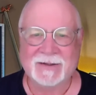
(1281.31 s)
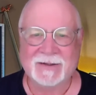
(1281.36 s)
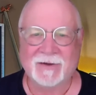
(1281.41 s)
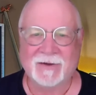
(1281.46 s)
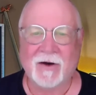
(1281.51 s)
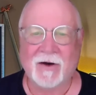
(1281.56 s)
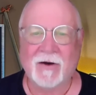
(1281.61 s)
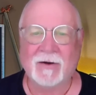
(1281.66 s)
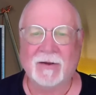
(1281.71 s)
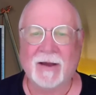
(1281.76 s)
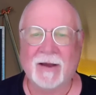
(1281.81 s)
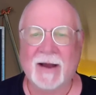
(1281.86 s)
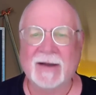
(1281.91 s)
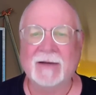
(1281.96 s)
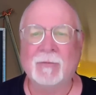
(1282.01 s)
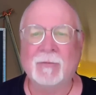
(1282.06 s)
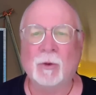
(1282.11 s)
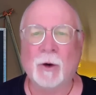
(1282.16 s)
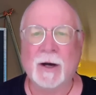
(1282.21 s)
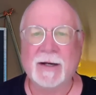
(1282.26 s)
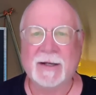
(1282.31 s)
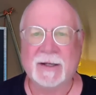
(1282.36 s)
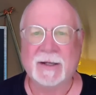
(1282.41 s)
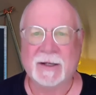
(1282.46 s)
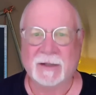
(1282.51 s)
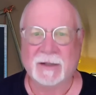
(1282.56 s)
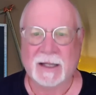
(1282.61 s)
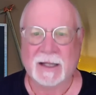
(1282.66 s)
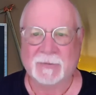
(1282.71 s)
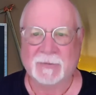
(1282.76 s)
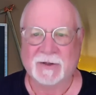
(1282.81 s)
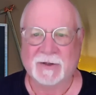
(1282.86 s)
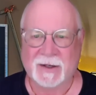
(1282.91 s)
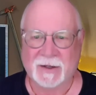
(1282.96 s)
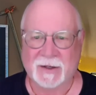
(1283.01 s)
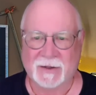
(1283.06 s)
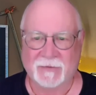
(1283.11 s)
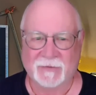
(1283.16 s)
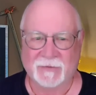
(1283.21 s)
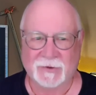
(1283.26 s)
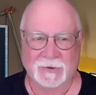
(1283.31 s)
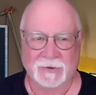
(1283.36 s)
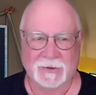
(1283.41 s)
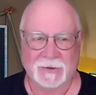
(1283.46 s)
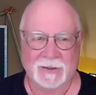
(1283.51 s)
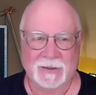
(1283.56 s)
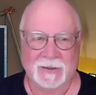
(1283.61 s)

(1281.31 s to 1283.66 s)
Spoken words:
a long line of bright headlamps ahead of you.